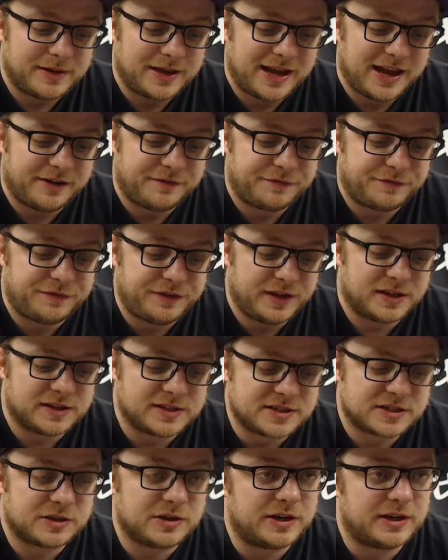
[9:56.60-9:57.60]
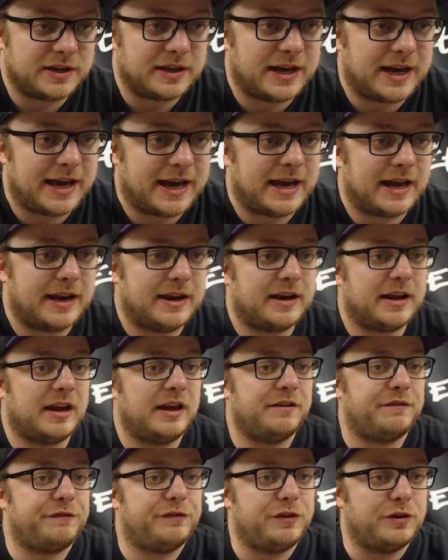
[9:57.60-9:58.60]
It feels good in the hand
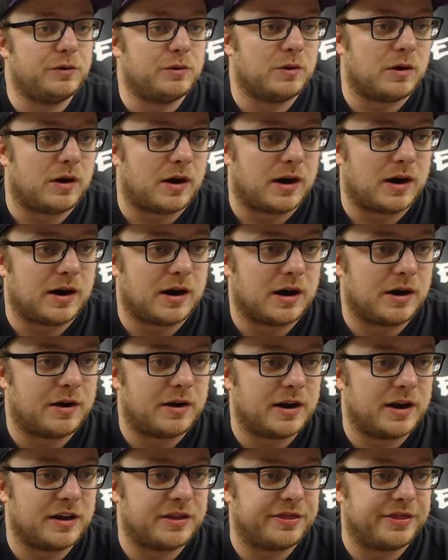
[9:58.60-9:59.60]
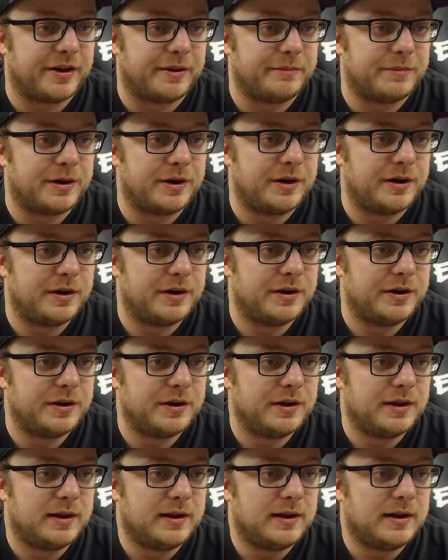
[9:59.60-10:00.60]
if you are a thumber,
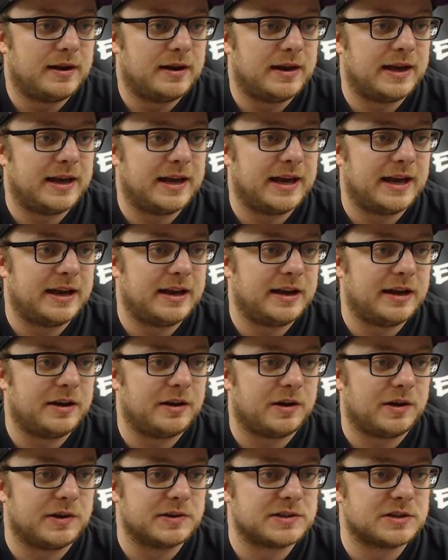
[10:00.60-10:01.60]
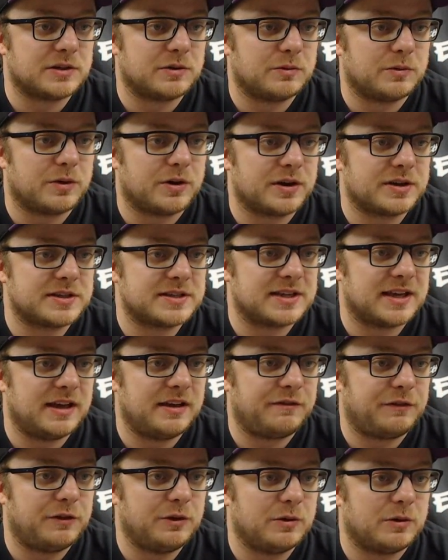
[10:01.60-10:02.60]
and it also works if